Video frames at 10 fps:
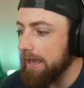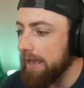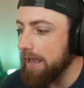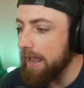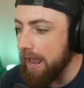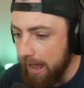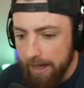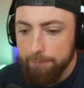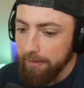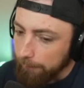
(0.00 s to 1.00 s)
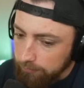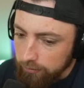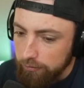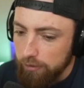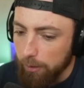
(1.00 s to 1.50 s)
yeah. But that was a
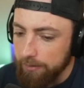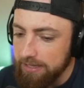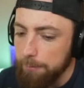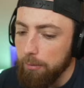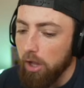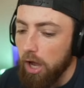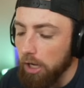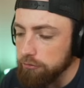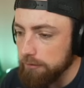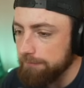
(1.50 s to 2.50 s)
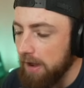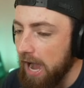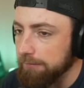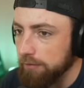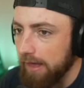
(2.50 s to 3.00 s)
good start. We hit that ball
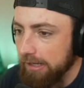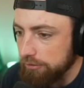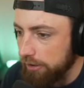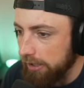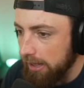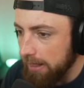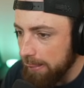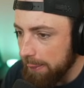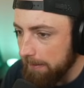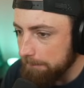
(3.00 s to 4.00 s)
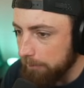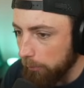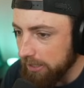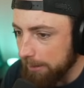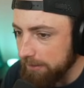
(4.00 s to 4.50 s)
105, so that's good. But
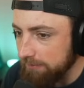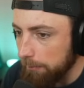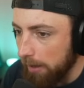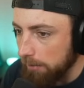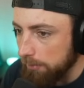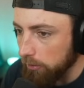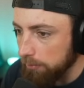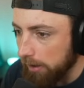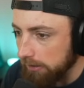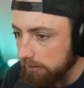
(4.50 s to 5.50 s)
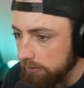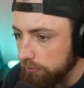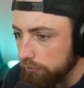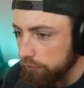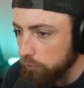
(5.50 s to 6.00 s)
we got to be even better, bro. Come on.
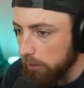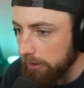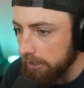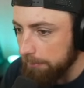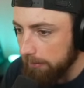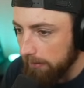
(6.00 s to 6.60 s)
Just squaring up